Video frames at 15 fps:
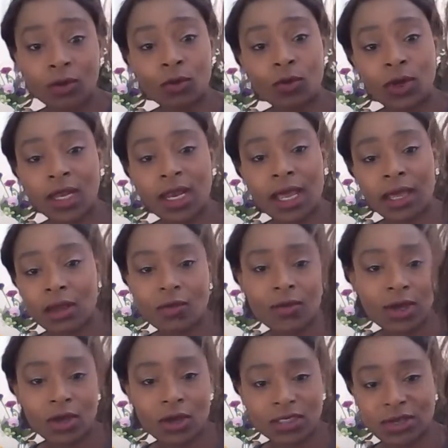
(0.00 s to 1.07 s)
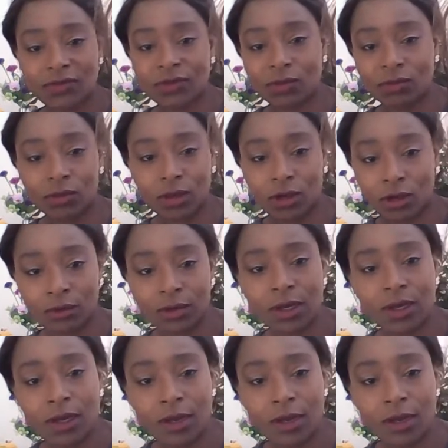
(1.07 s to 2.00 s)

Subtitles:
or look like, oh my gosh, have you, you know,